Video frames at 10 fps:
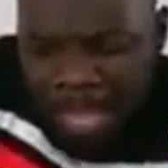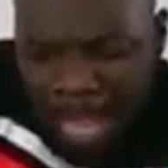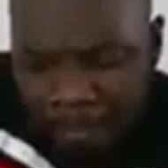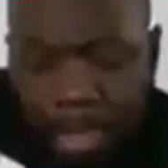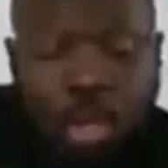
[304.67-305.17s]
of
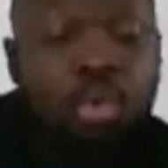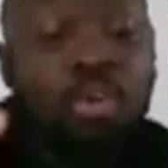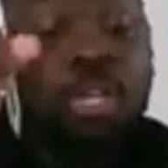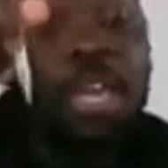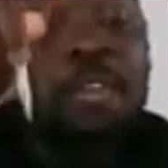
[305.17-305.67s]
them,
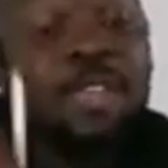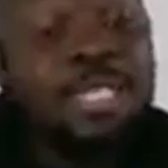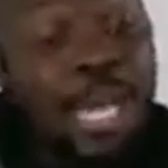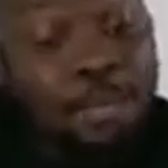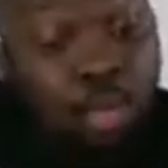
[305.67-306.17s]
including even
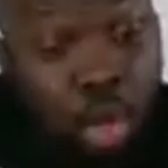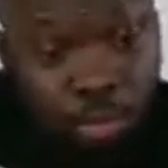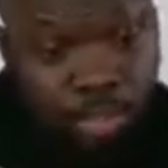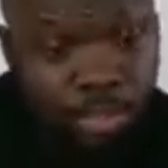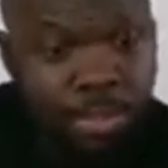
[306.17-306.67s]
Sam
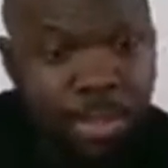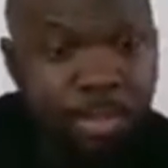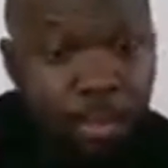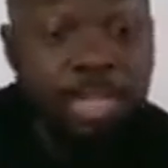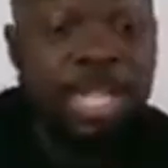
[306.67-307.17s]
George,
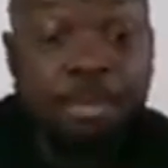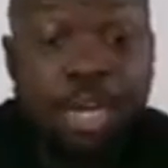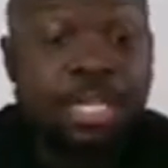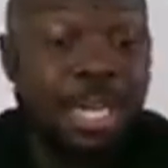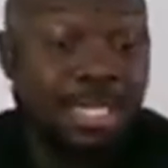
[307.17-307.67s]
because Sam
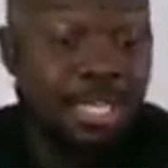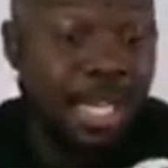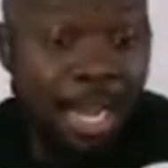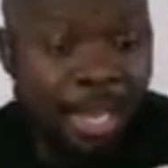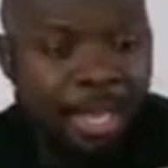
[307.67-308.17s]
George
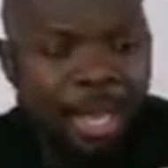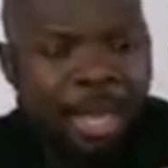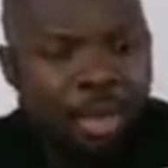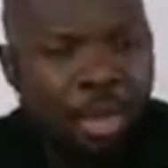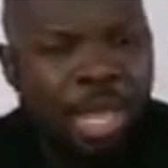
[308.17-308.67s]

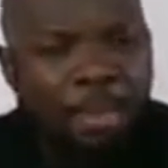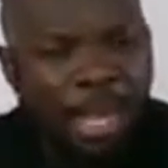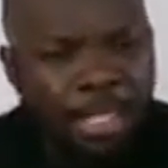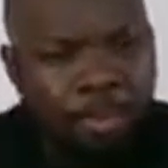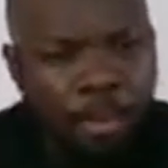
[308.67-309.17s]
Kasajai, lawyer
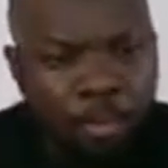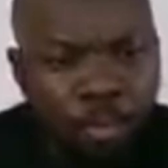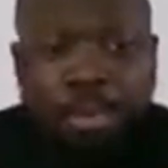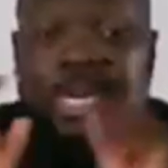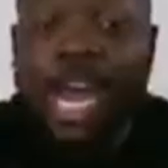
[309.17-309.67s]
Martin
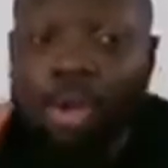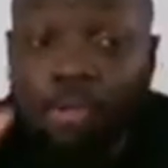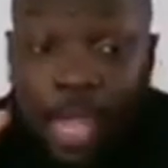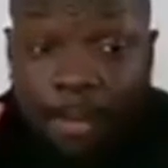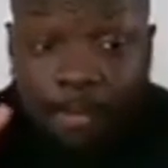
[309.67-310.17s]
Pegu,
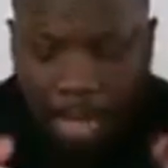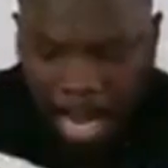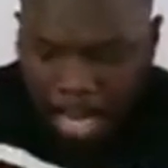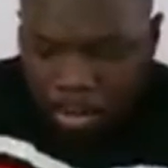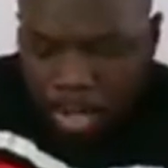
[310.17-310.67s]
none of them
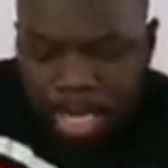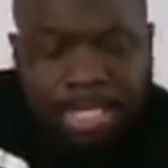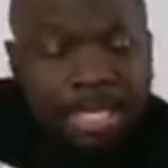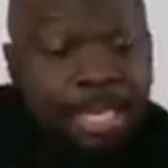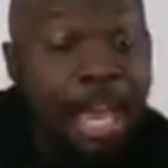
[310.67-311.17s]

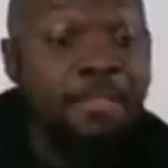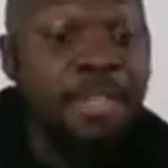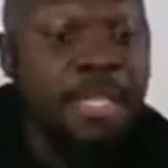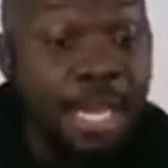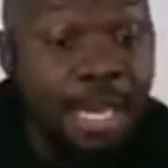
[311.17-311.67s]
acknowledge
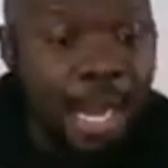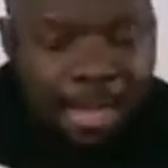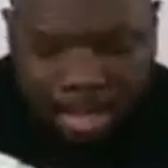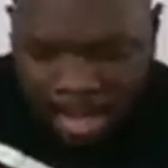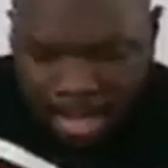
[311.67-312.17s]
Kevin
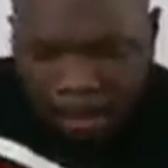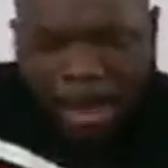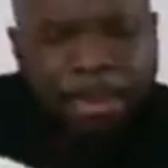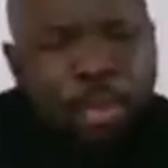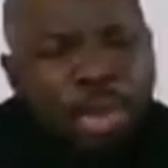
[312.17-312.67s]
Taylor.
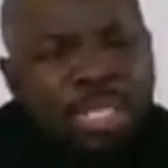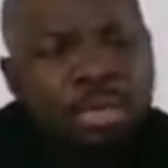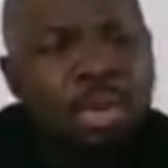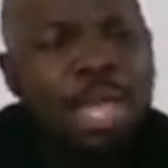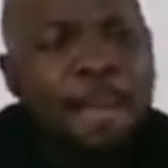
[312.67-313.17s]
But
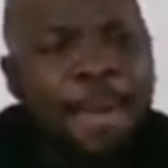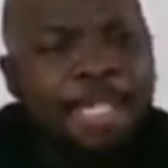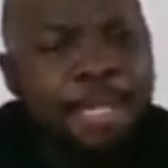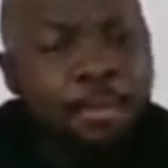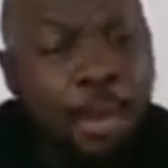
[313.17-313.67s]
because lawyer
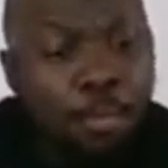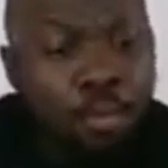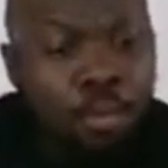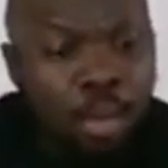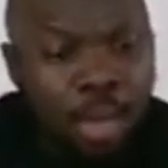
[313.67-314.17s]
Martin
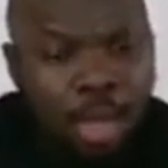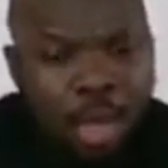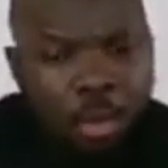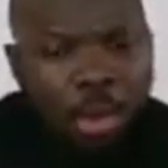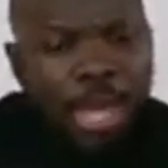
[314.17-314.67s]
Pegu,
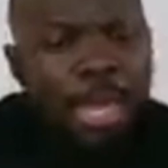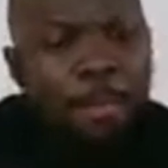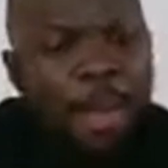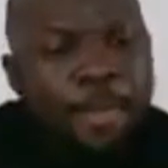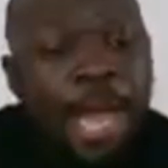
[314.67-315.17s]
where you
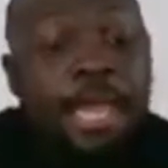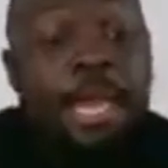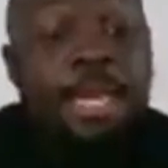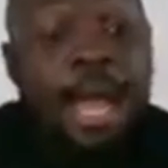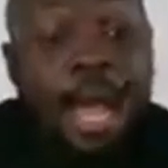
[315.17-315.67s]
need to be
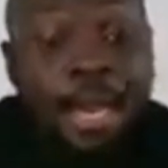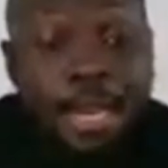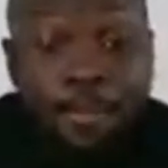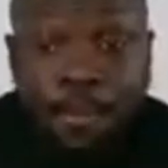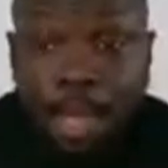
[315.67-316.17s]
a
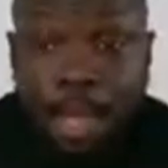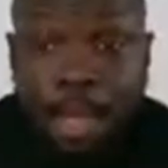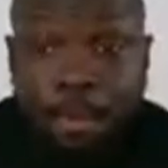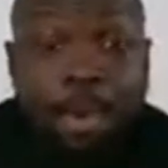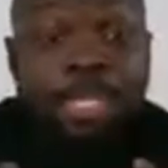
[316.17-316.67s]
in
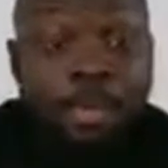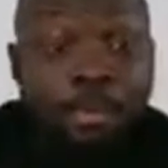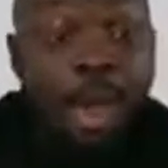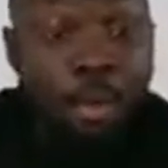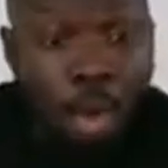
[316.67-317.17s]

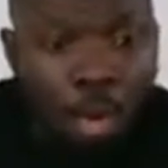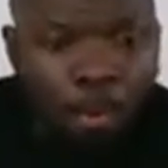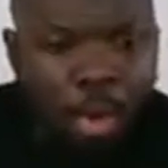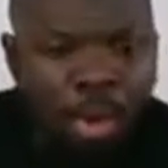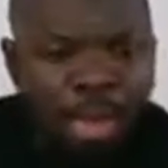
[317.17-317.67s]
Modimba
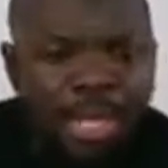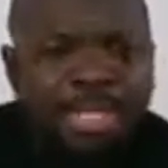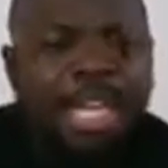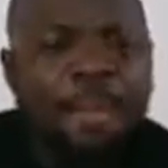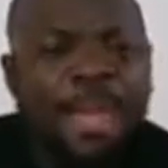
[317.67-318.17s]
Wobo,
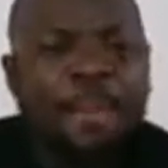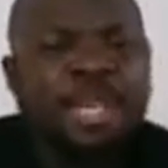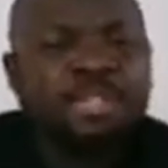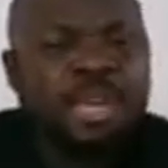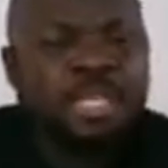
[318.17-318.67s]
said the
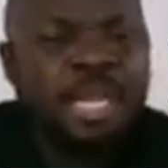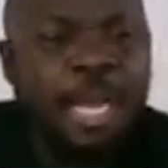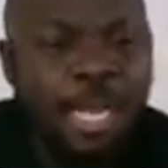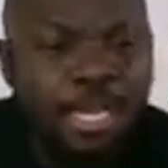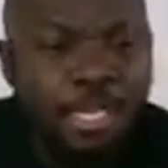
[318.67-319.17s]
best
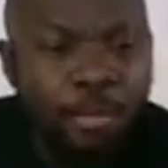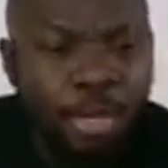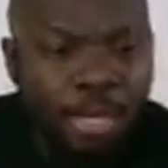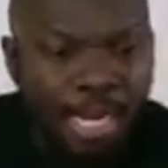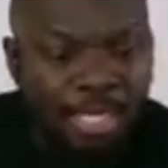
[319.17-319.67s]
strengthen Ghana's
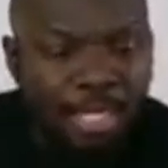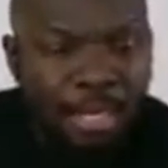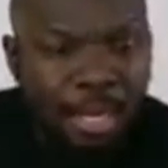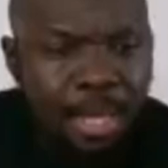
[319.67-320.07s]
democracy.